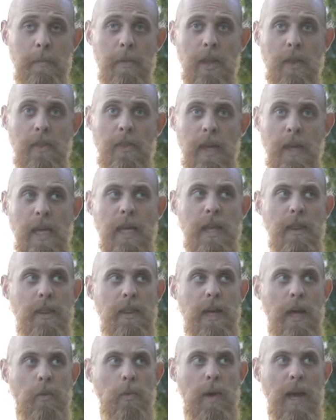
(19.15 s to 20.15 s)
But the thing
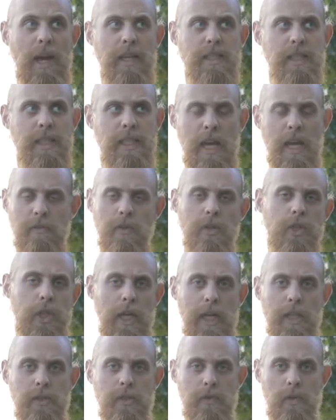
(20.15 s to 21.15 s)
that has never
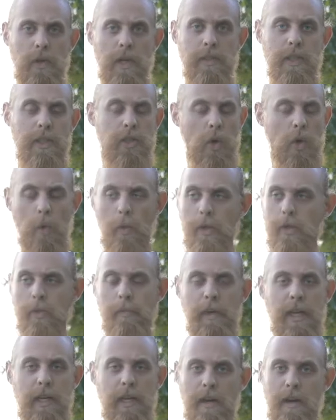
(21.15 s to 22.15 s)
changed for us, that's always
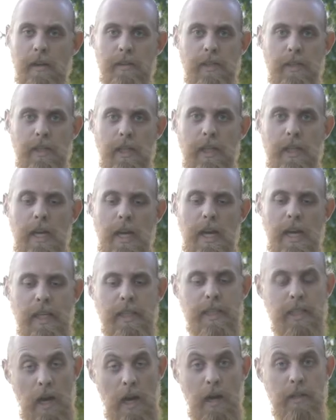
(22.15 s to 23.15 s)
remained constant,
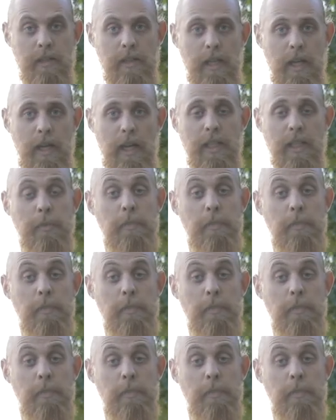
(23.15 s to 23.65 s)
is content, and